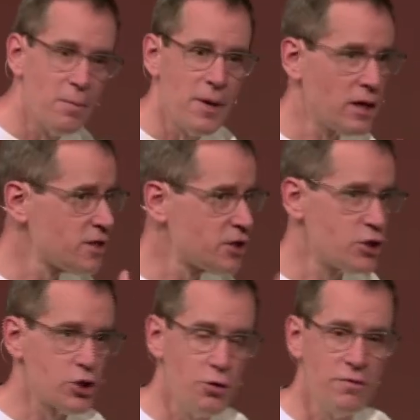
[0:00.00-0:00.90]
among us is
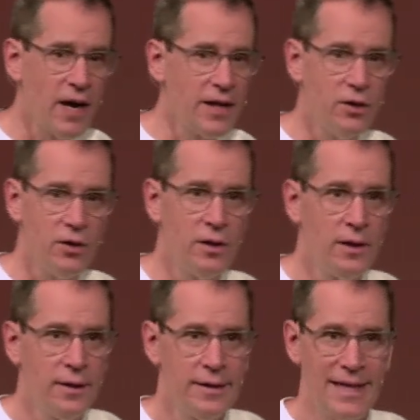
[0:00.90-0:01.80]
so vital
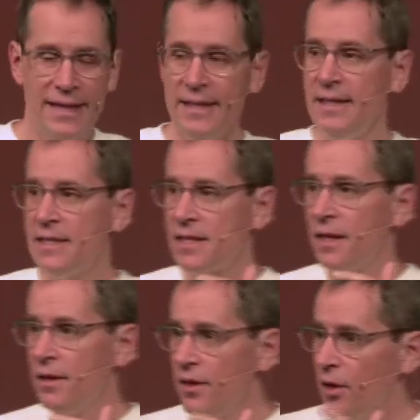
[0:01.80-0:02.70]
that it is
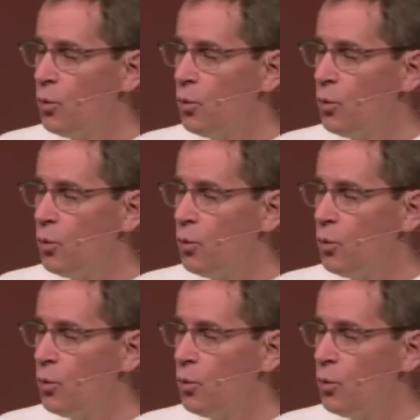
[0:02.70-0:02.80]
the